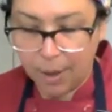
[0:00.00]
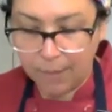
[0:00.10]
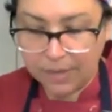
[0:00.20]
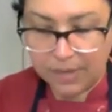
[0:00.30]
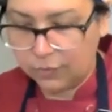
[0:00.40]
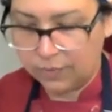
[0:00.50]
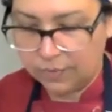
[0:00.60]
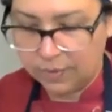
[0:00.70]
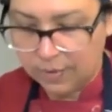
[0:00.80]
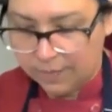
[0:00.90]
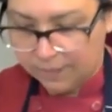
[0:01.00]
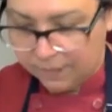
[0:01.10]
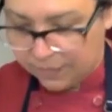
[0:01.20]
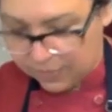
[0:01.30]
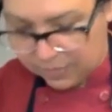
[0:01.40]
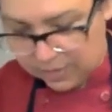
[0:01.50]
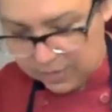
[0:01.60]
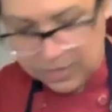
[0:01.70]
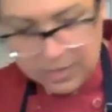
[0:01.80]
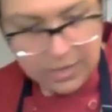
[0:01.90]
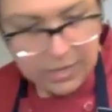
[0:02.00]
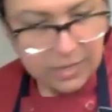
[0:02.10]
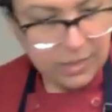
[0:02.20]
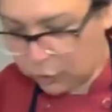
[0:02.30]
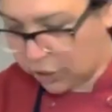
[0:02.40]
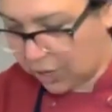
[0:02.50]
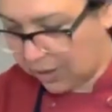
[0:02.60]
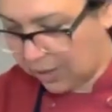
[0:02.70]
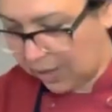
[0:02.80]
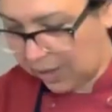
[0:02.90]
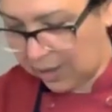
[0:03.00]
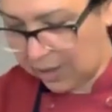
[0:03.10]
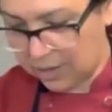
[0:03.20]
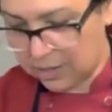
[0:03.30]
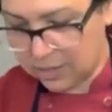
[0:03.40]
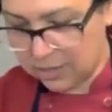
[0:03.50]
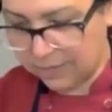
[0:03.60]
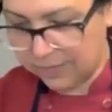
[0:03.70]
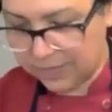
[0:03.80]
pumpkin. This is kombucha, and